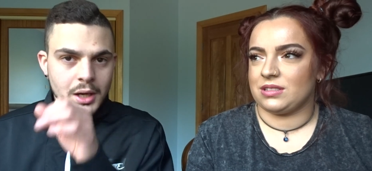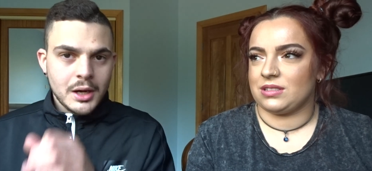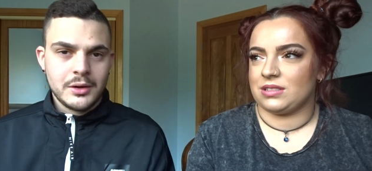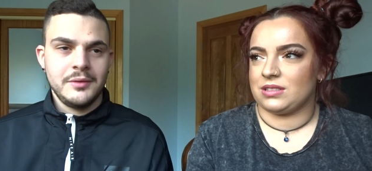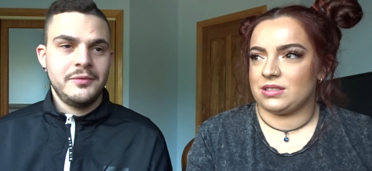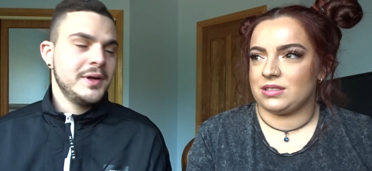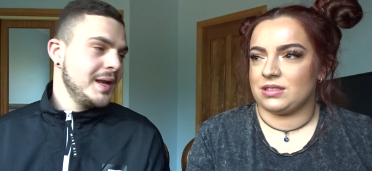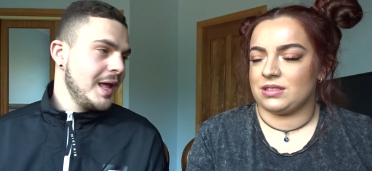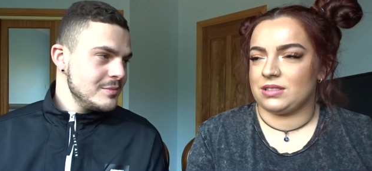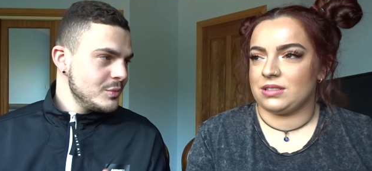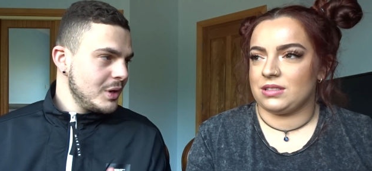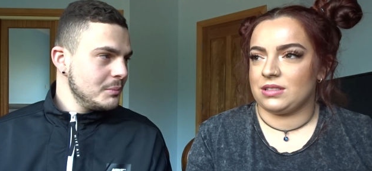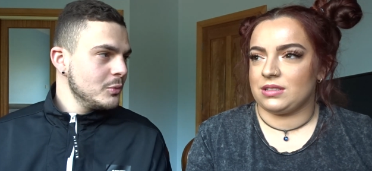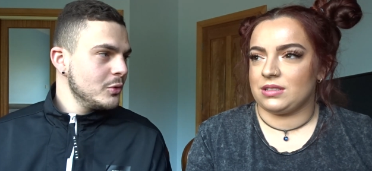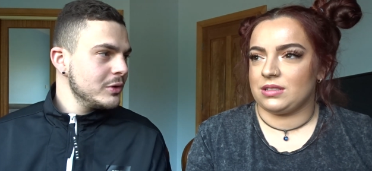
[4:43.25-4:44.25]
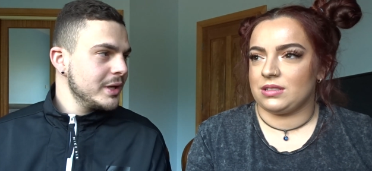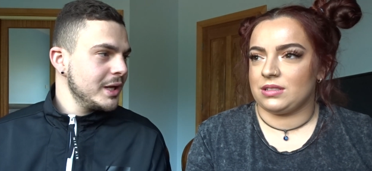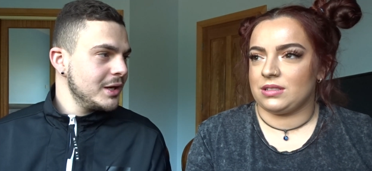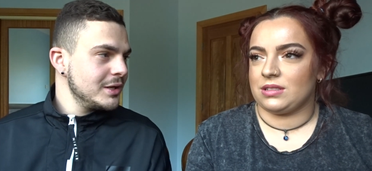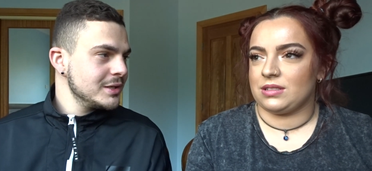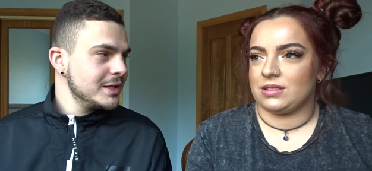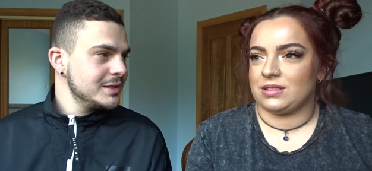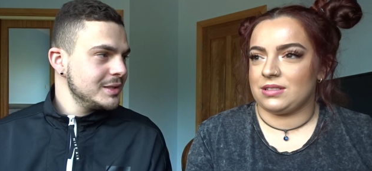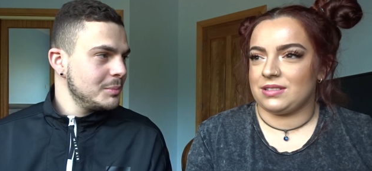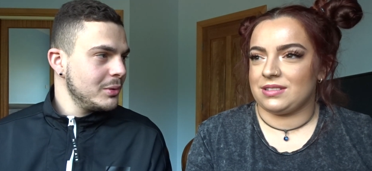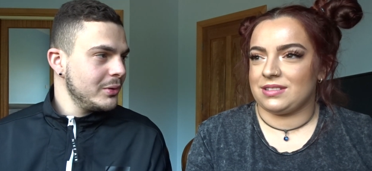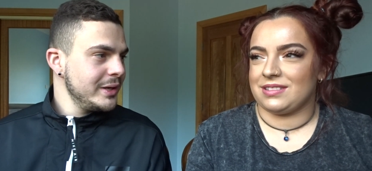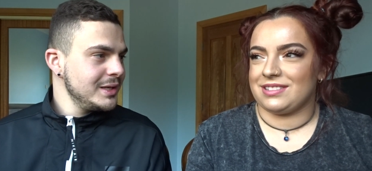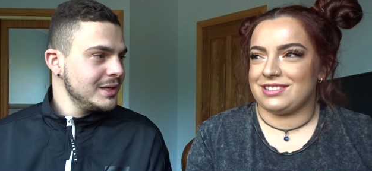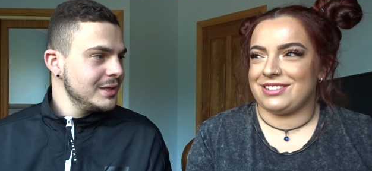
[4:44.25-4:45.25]
Speaker 1: All right, if I name one more, can I get the
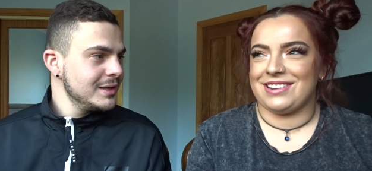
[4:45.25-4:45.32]
point?